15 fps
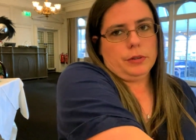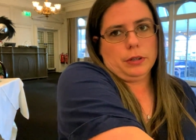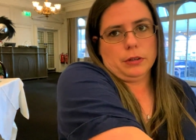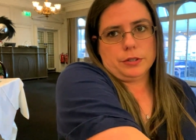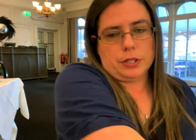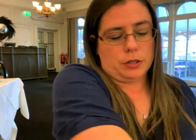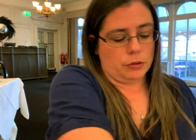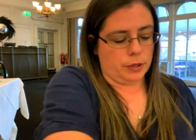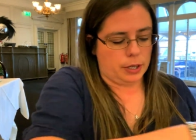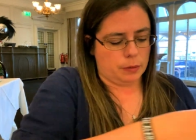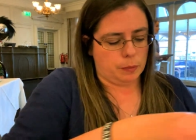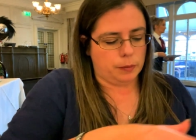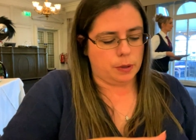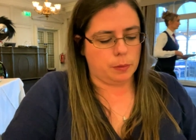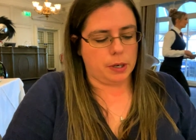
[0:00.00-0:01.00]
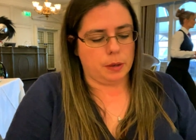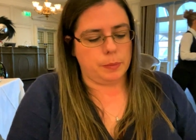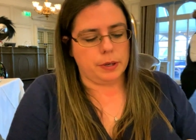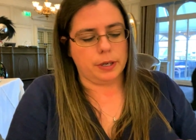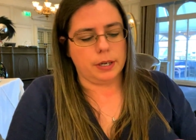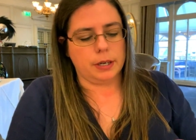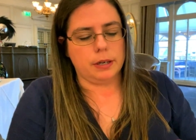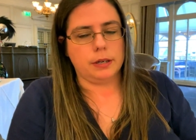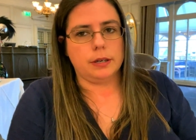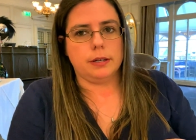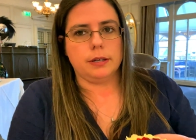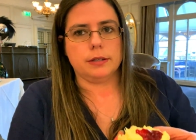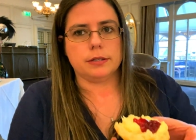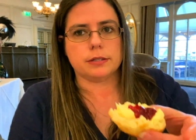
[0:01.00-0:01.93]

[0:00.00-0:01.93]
the glossy cream in my opinion.